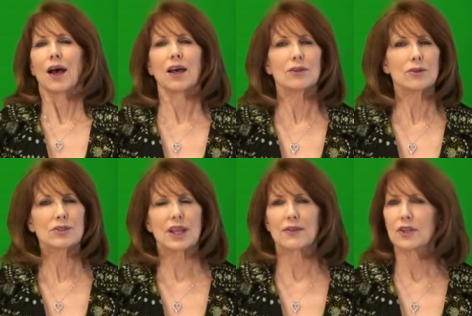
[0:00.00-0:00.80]

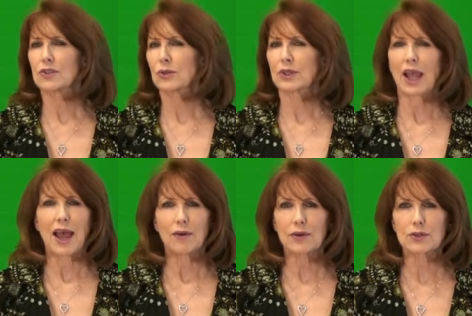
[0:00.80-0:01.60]
understand that your
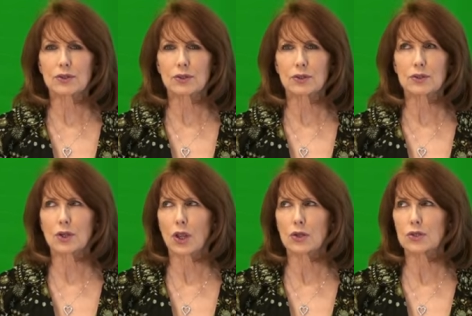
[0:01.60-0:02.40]

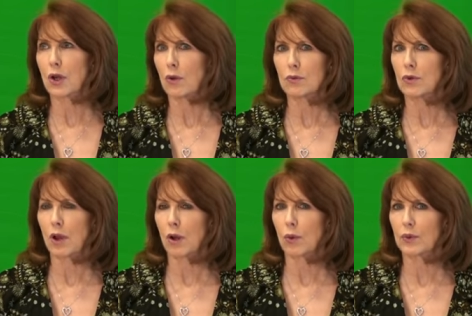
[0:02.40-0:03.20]
characters don't
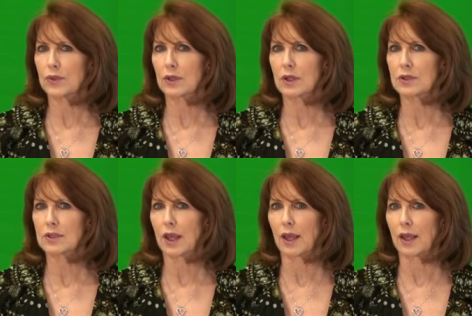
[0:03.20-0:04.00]
know what they're going to
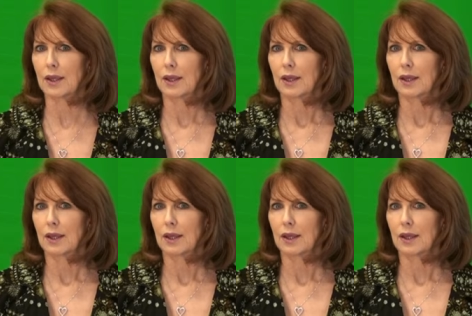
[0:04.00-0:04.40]
say.